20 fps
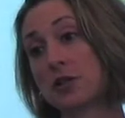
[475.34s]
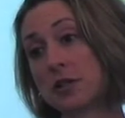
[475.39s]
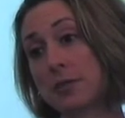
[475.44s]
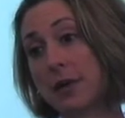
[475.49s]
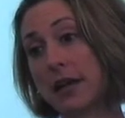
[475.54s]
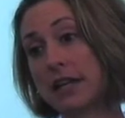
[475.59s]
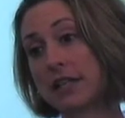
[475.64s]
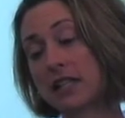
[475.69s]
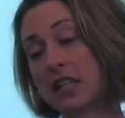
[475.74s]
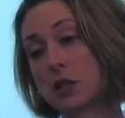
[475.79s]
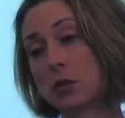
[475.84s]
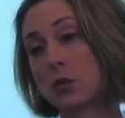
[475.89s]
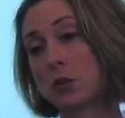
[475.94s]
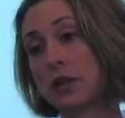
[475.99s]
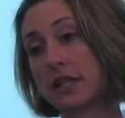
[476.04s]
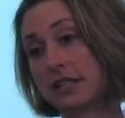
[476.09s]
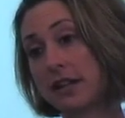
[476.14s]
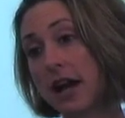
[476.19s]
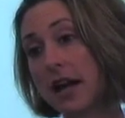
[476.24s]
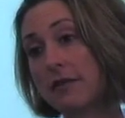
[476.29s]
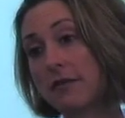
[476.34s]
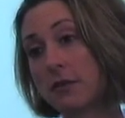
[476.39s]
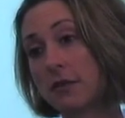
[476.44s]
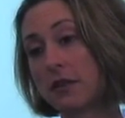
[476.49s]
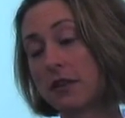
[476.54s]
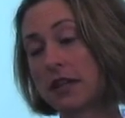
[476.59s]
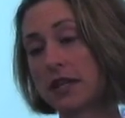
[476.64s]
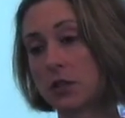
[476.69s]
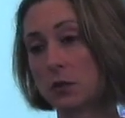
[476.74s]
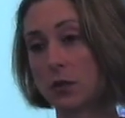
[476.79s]
space, because when we type for
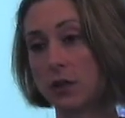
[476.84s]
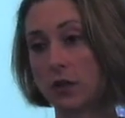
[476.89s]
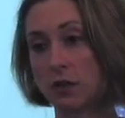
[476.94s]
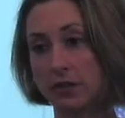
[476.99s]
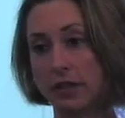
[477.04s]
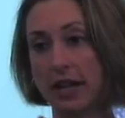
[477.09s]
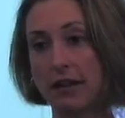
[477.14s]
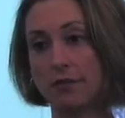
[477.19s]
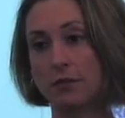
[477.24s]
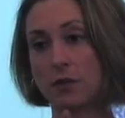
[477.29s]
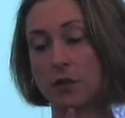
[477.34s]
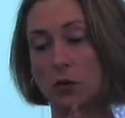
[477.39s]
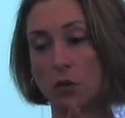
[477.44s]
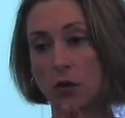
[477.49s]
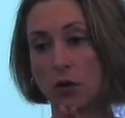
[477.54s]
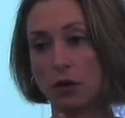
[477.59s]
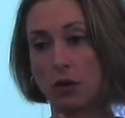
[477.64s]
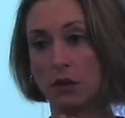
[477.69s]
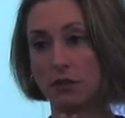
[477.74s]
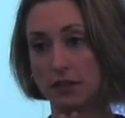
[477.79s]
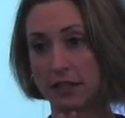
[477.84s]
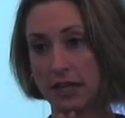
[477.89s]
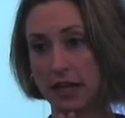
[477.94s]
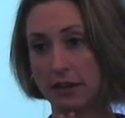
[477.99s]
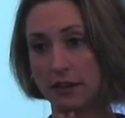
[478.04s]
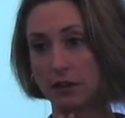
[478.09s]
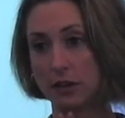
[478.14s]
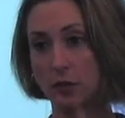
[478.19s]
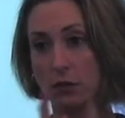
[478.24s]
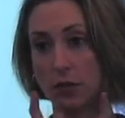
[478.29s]
things, we don't type for the word
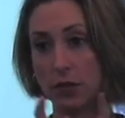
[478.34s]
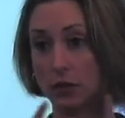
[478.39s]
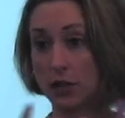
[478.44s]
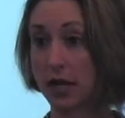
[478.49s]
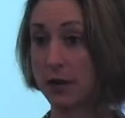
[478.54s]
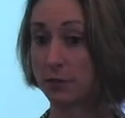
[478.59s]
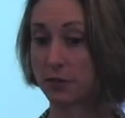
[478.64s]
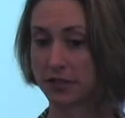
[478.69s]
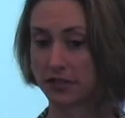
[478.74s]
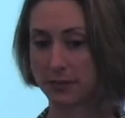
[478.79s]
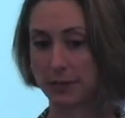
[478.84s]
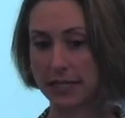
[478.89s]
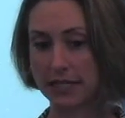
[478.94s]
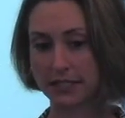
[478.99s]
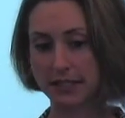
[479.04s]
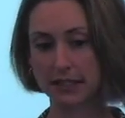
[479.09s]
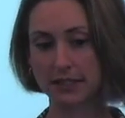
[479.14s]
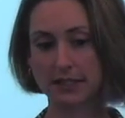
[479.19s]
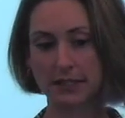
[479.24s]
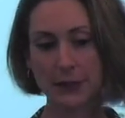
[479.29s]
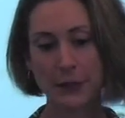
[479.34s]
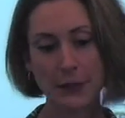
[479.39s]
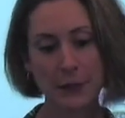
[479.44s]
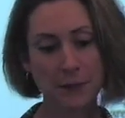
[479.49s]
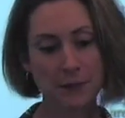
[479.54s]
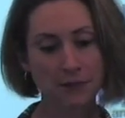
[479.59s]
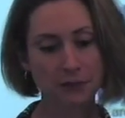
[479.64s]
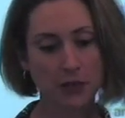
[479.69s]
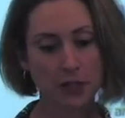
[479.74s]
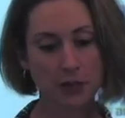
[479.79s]
altogether, we type with spaces.
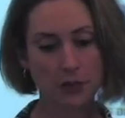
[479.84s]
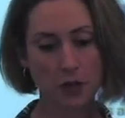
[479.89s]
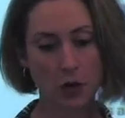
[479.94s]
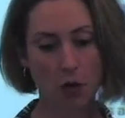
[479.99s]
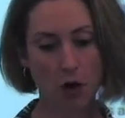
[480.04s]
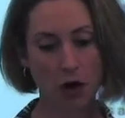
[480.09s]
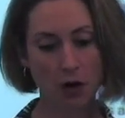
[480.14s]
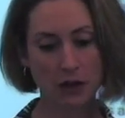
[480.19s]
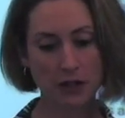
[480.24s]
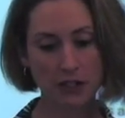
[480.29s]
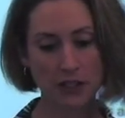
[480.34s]
So our